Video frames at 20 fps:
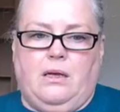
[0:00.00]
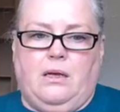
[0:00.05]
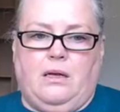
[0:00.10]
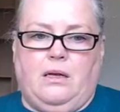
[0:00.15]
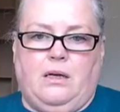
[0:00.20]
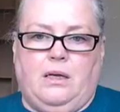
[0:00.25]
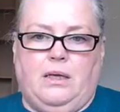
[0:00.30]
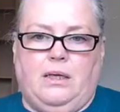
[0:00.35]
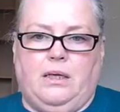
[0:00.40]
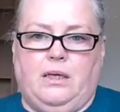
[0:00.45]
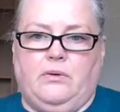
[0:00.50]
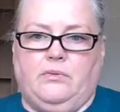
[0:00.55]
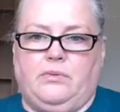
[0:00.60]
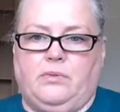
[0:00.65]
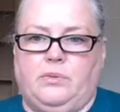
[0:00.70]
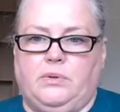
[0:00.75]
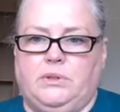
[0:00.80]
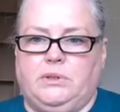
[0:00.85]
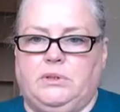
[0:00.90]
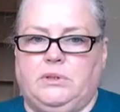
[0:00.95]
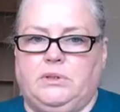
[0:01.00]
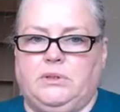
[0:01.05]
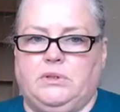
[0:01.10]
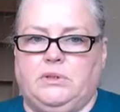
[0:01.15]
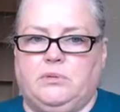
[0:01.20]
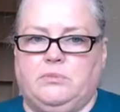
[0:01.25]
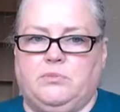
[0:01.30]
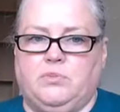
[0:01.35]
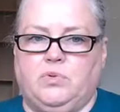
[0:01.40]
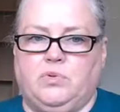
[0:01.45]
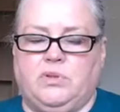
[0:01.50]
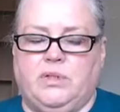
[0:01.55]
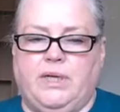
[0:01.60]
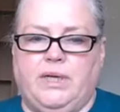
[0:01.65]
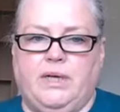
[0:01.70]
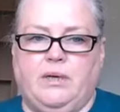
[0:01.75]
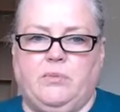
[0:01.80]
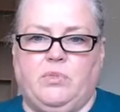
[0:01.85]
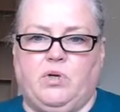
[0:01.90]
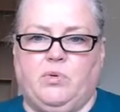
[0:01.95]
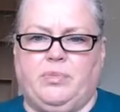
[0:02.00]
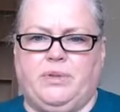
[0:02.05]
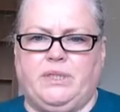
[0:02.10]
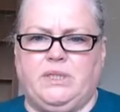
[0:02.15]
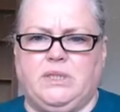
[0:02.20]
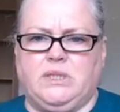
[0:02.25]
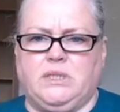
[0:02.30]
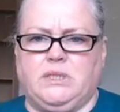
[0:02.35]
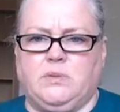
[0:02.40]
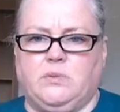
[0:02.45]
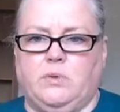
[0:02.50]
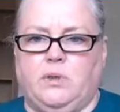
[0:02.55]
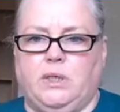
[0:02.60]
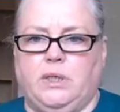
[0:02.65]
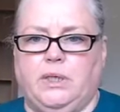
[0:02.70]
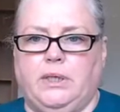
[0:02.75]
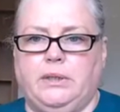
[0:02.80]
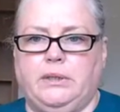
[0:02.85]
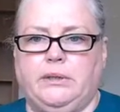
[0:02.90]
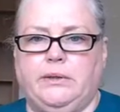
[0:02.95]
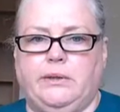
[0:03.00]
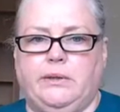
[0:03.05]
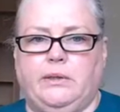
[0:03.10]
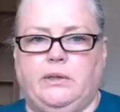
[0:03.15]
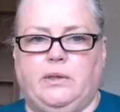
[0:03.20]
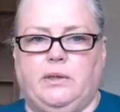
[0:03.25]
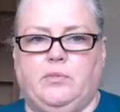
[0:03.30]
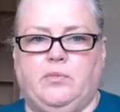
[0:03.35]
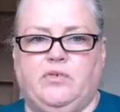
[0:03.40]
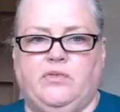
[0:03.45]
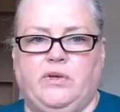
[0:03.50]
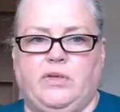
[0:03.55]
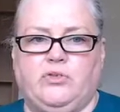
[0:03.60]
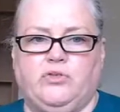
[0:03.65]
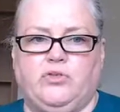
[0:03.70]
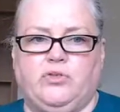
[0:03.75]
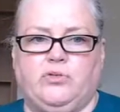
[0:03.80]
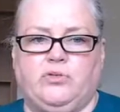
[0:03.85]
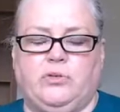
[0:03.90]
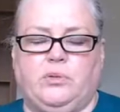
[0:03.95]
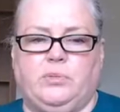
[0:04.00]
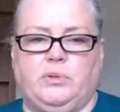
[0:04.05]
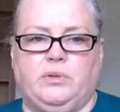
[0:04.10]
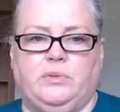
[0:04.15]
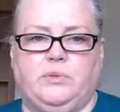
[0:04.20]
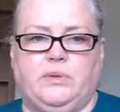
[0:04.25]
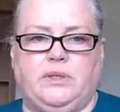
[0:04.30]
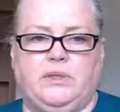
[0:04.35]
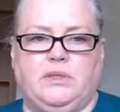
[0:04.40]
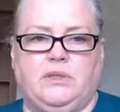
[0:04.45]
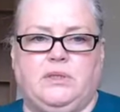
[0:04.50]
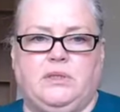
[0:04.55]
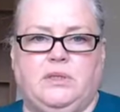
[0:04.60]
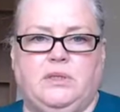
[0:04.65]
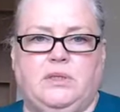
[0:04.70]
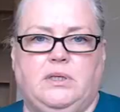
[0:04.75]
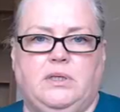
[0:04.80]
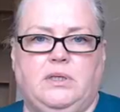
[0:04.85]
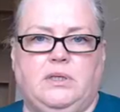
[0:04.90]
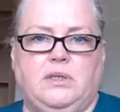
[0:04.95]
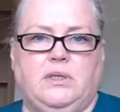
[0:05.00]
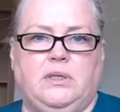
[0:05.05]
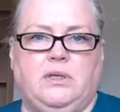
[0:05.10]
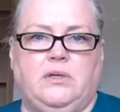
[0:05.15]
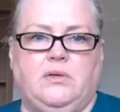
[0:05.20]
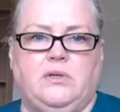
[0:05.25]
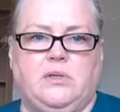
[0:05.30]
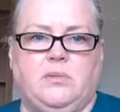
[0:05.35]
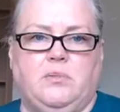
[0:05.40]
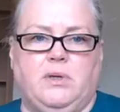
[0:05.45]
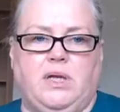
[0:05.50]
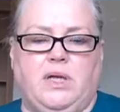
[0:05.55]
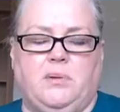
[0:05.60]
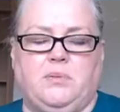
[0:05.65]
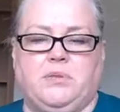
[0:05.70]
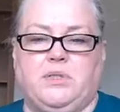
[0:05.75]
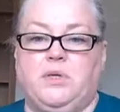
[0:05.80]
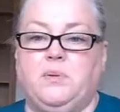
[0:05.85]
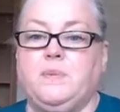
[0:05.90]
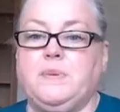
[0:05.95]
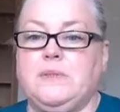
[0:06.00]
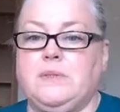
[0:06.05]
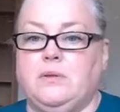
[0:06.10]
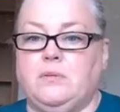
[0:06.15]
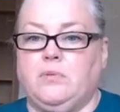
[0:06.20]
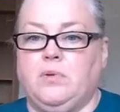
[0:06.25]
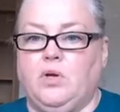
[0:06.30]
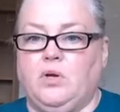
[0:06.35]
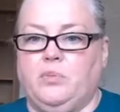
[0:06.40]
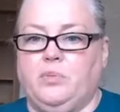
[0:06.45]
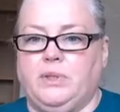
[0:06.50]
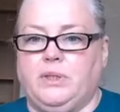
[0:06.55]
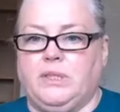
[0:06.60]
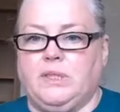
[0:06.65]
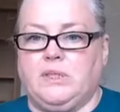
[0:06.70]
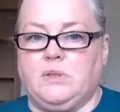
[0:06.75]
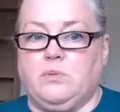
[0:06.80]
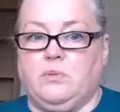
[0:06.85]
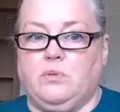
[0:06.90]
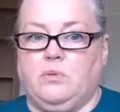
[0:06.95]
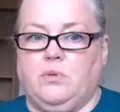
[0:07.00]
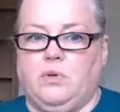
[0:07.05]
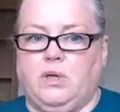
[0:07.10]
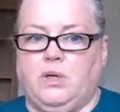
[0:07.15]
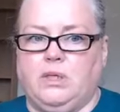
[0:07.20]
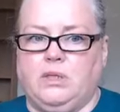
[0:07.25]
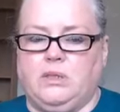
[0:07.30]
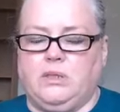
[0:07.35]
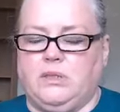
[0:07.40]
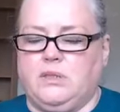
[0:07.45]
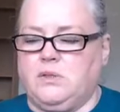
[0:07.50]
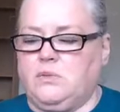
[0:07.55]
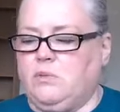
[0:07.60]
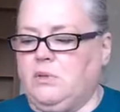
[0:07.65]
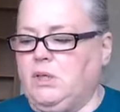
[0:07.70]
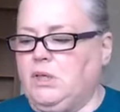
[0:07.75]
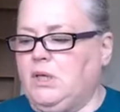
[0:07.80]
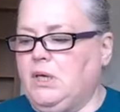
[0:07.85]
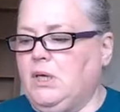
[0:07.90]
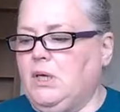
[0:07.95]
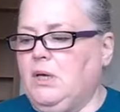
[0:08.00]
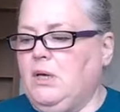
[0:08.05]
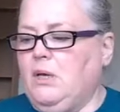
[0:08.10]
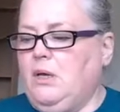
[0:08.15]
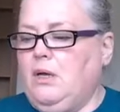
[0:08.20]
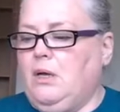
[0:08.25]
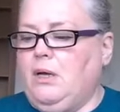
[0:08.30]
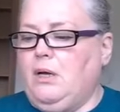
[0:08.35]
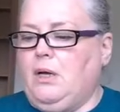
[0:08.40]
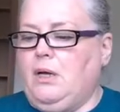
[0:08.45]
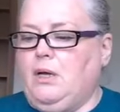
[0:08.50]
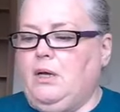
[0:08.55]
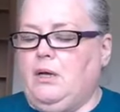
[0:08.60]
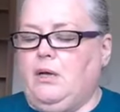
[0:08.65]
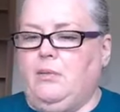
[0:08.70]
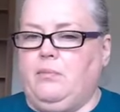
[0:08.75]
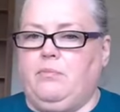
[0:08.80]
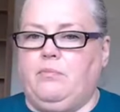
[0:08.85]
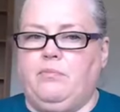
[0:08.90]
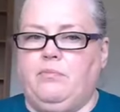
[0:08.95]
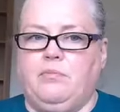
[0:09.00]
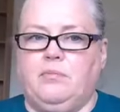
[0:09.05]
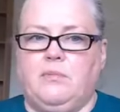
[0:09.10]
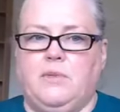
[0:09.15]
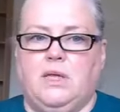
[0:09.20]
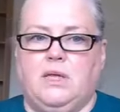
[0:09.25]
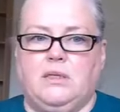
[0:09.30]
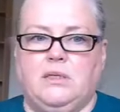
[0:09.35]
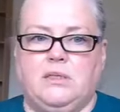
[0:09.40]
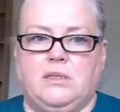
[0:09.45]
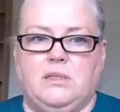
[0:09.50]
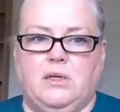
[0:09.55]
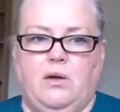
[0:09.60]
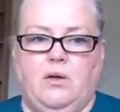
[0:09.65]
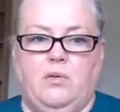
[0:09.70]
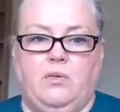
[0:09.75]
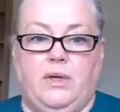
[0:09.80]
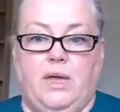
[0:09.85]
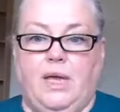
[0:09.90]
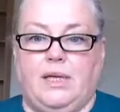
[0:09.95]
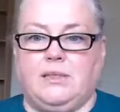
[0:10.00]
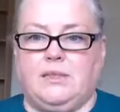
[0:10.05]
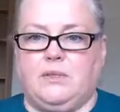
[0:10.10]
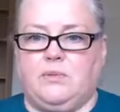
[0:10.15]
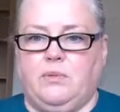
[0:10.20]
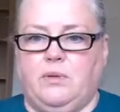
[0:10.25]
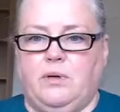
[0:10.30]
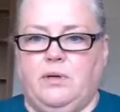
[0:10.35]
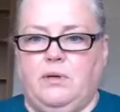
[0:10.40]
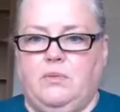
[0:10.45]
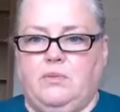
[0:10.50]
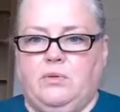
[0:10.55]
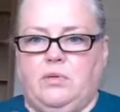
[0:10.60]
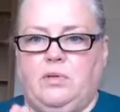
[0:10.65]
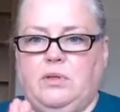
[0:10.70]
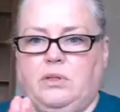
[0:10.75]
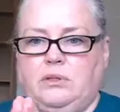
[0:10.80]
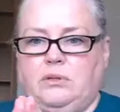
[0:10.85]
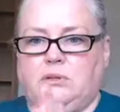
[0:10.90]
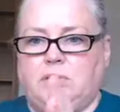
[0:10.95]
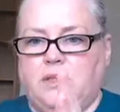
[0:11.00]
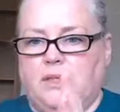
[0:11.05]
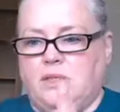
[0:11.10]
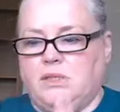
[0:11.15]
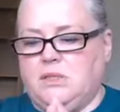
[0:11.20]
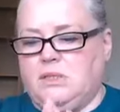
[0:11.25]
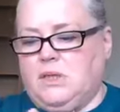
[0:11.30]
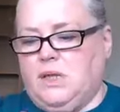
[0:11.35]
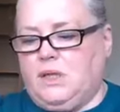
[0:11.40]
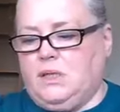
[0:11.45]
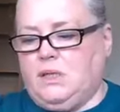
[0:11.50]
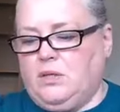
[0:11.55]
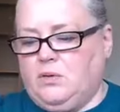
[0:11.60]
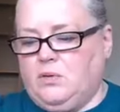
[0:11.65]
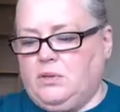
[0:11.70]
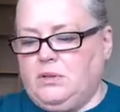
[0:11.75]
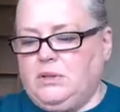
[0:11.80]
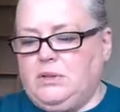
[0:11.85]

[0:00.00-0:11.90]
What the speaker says: Hi everyone, good morning. I'm hoping this is working. We've had trouble with using my laptop, so I'm hoping this will work this week. So yes, we're on. Yes, thank you.